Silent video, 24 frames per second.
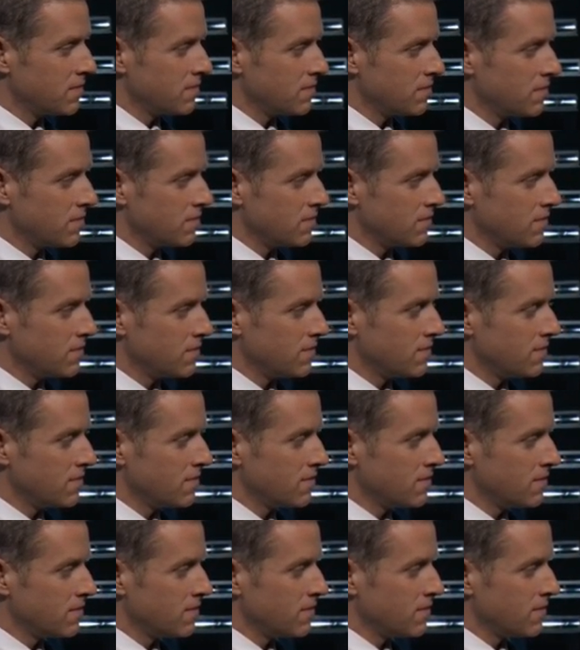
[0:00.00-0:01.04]

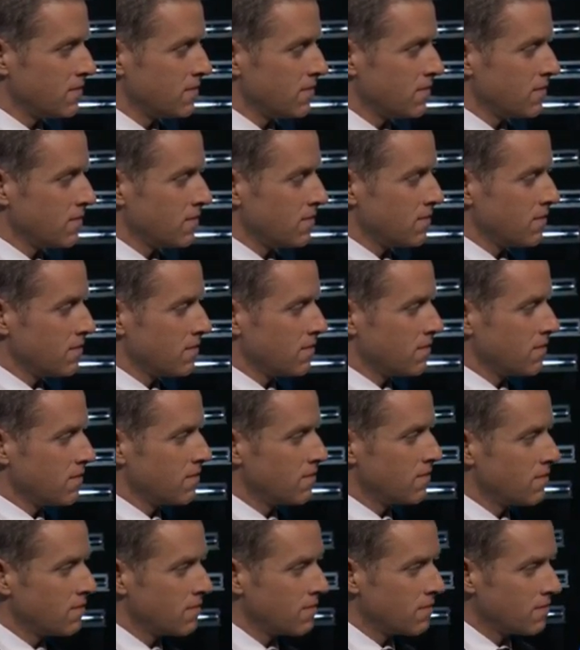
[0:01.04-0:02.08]

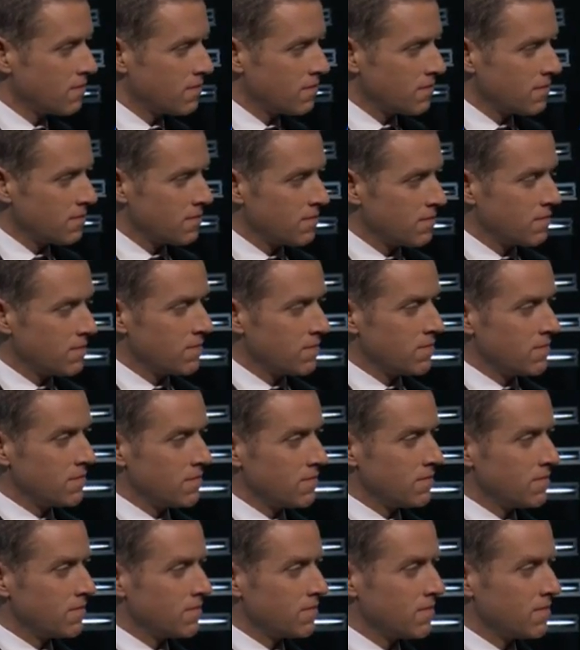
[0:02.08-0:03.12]

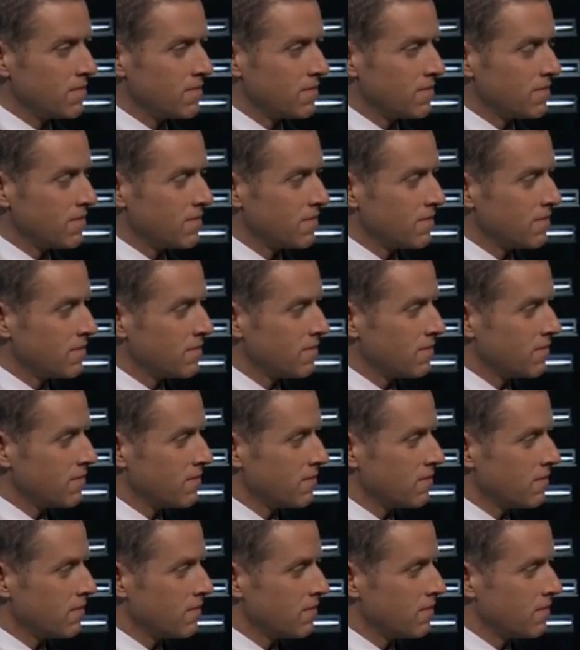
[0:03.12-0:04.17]

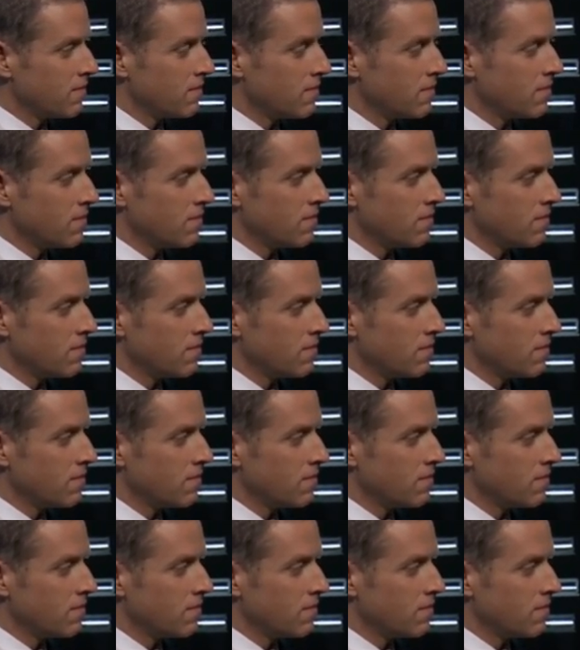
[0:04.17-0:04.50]
The person shown says nothing.